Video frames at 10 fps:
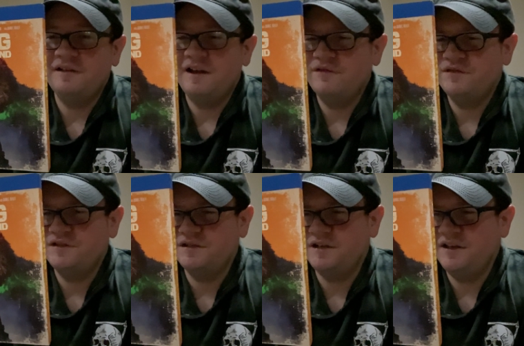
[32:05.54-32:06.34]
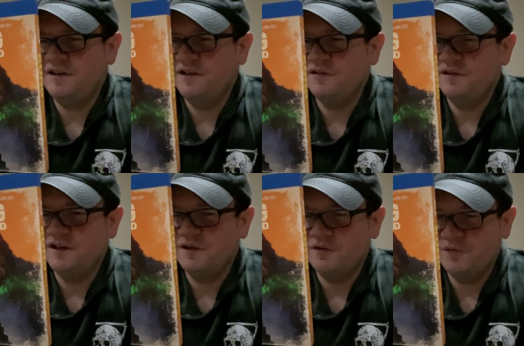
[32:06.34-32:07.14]
have seen here and
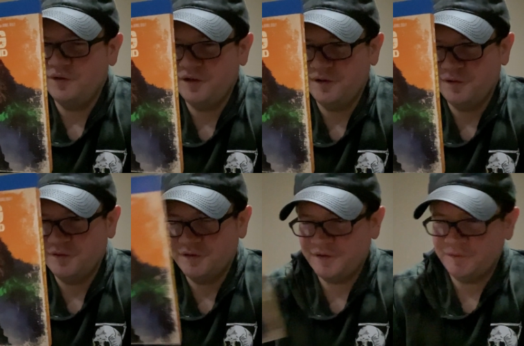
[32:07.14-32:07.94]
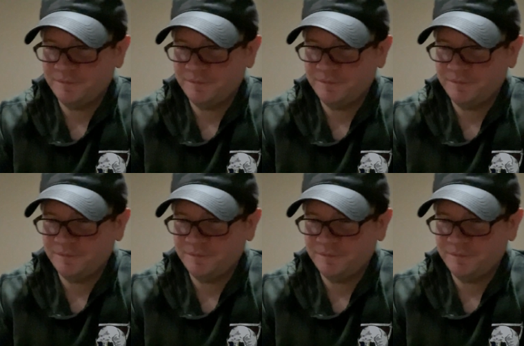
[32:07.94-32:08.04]
there over the years.